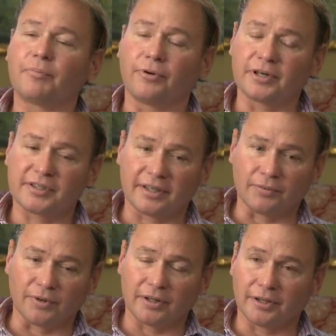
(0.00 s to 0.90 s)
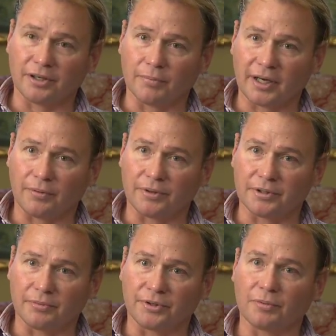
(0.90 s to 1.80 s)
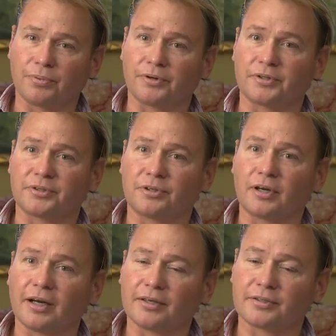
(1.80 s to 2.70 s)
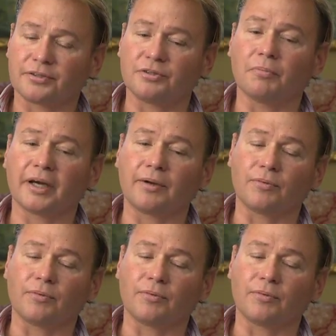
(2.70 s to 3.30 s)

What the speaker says: points out that one thing you might want to do when you purchase your house is you might